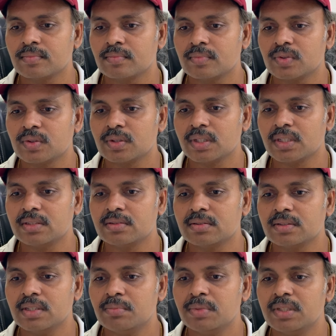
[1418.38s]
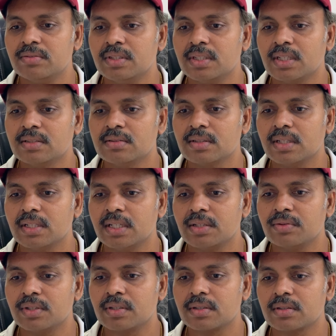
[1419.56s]
So there is in between us a
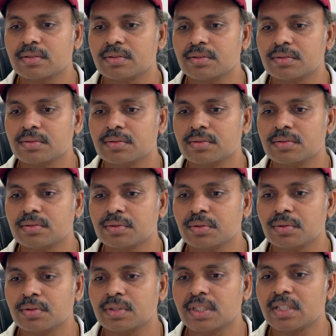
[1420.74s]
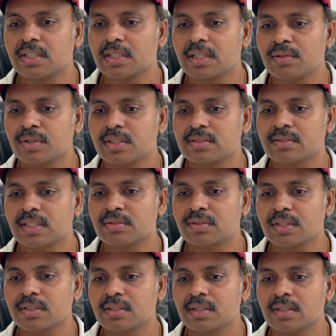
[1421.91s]
network. So technically what is
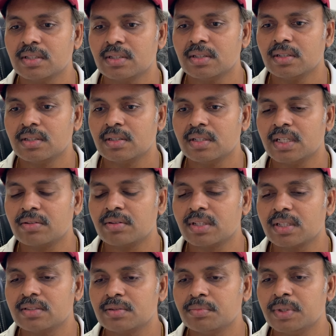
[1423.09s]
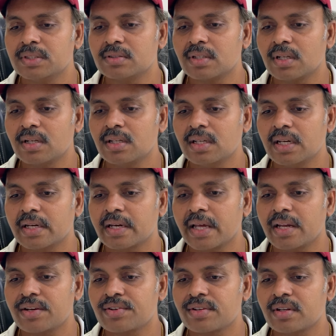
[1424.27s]
network? Network is basically a
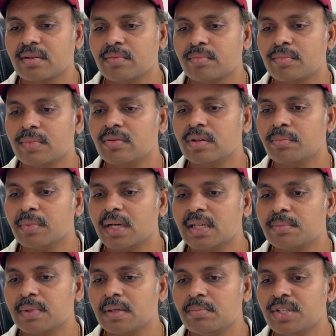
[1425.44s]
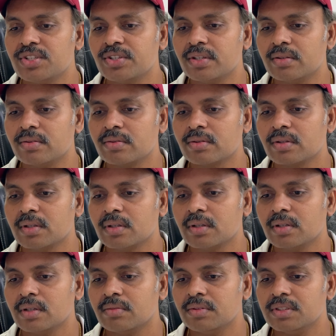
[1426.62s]
connection between multiple machines,
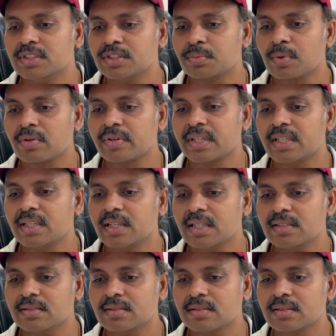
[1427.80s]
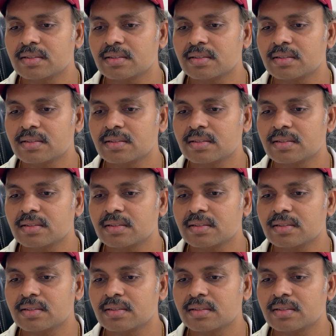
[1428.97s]
which is providing us